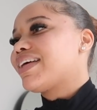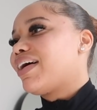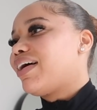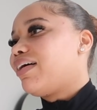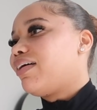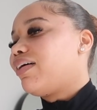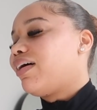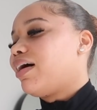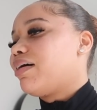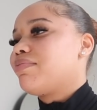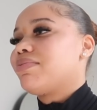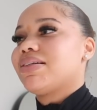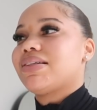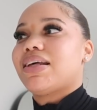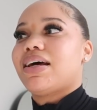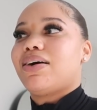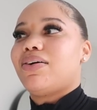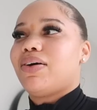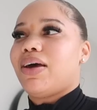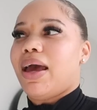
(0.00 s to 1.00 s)
so I'm just
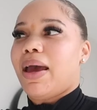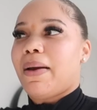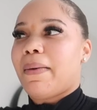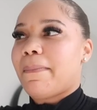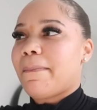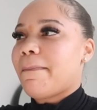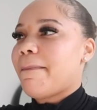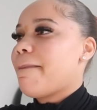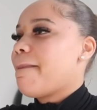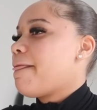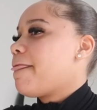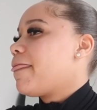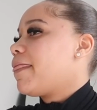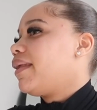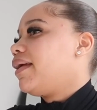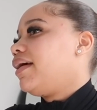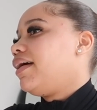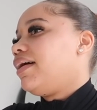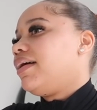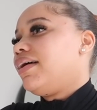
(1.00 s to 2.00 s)
like, okay,
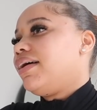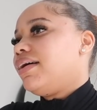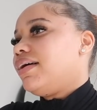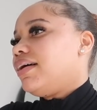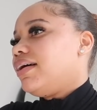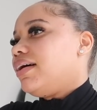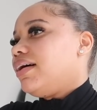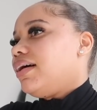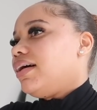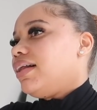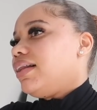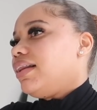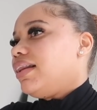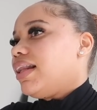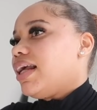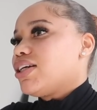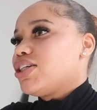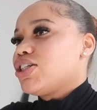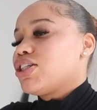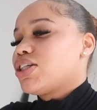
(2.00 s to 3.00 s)

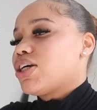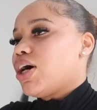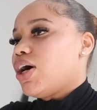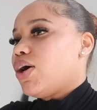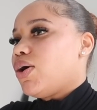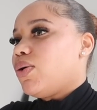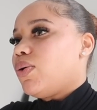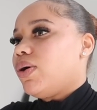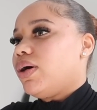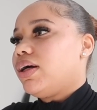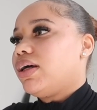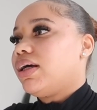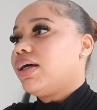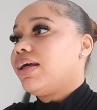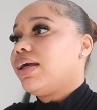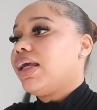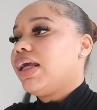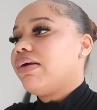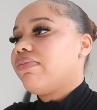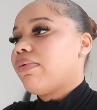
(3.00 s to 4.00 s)
let's just go
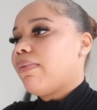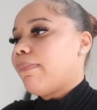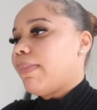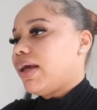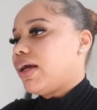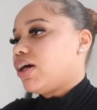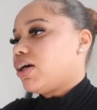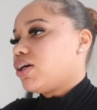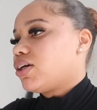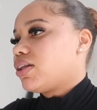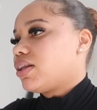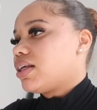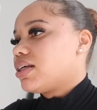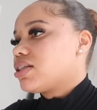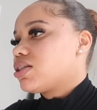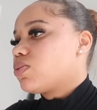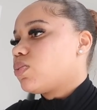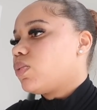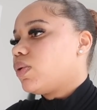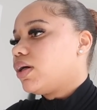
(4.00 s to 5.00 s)
even bigger.
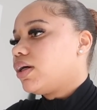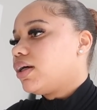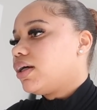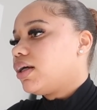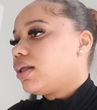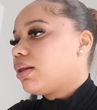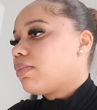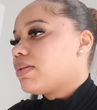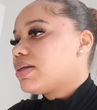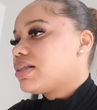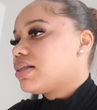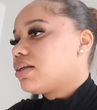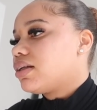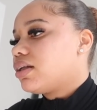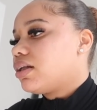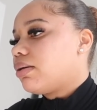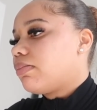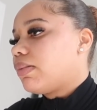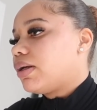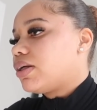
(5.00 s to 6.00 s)
This one, let me see the
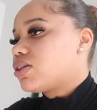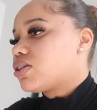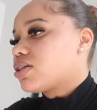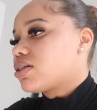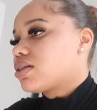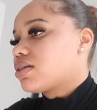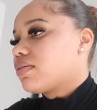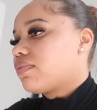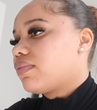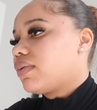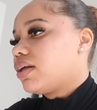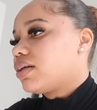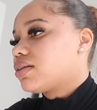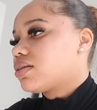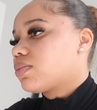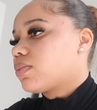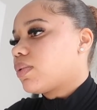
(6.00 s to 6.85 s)
dimensions of this